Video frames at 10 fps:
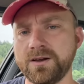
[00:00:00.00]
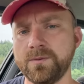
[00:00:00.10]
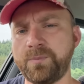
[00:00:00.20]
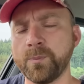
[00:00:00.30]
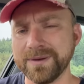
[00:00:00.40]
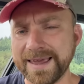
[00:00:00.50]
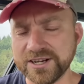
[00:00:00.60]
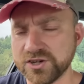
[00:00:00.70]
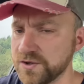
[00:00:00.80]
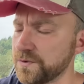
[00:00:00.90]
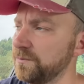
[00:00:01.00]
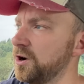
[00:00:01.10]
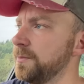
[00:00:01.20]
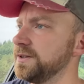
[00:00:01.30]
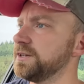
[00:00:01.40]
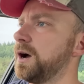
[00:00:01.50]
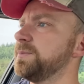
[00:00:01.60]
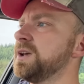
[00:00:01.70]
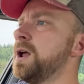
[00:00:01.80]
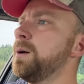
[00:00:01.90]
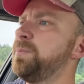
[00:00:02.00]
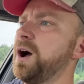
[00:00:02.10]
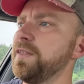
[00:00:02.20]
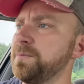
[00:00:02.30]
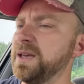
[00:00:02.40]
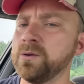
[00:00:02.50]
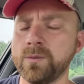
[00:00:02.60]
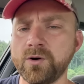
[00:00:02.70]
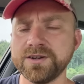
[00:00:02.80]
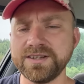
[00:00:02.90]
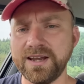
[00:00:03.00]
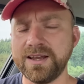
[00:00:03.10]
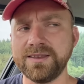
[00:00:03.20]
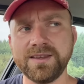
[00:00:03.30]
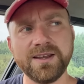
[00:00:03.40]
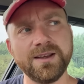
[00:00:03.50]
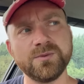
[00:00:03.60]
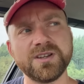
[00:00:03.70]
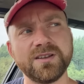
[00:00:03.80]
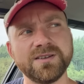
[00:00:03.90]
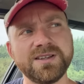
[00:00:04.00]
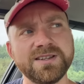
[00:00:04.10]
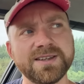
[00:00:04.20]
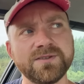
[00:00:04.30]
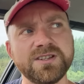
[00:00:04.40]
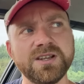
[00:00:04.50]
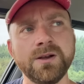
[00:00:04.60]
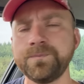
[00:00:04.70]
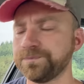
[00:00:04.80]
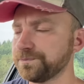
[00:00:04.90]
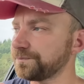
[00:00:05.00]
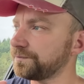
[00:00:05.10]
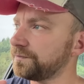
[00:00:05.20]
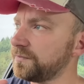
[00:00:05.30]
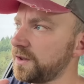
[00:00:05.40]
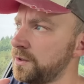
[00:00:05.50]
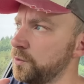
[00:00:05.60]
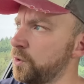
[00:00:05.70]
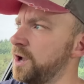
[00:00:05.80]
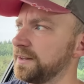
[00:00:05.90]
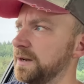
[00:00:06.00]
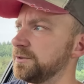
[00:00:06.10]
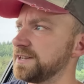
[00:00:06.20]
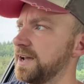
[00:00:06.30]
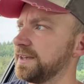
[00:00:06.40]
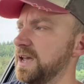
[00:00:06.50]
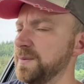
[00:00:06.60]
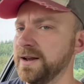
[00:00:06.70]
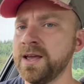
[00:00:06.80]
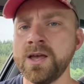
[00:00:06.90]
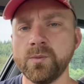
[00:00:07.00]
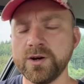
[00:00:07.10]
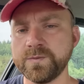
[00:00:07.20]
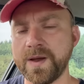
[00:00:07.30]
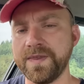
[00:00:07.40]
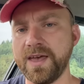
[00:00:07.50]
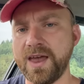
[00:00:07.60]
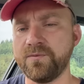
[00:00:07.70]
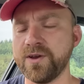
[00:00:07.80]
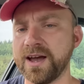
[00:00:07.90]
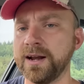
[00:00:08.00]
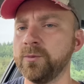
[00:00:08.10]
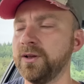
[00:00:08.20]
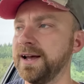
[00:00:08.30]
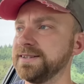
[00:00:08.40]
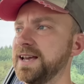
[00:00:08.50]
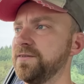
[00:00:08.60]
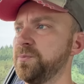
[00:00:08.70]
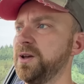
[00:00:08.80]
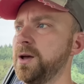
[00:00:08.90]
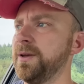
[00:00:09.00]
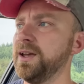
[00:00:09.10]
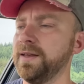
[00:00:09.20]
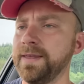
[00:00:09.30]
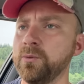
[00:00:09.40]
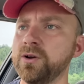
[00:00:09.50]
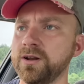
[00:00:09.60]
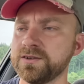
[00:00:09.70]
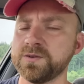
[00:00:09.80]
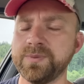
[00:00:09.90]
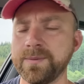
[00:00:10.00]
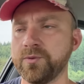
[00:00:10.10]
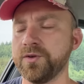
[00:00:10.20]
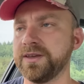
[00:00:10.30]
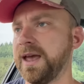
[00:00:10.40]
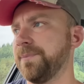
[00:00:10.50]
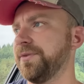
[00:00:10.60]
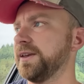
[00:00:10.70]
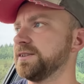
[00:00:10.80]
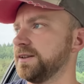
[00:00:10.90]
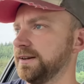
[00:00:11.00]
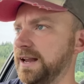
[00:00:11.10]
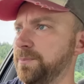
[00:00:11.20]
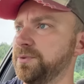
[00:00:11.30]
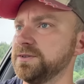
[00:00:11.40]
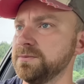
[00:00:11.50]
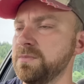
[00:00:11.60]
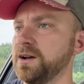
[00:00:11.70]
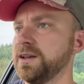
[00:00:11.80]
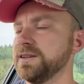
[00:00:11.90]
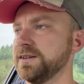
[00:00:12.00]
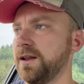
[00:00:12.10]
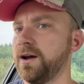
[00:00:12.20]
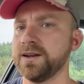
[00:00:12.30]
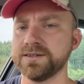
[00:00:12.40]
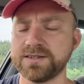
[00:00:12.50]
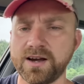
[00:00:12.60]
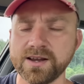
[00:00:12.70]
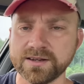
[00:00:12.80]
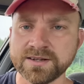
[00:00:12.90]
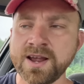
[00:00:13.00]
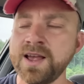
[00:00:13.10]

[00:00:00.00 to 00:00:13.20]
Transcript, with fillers: populations from Roman times. But the big one was in the, was it 1972? the Wild Animals Act came in, which meant that every animal had to have a permit, and there were lots of people that kept things like leopards and monkeys and lions and tigers.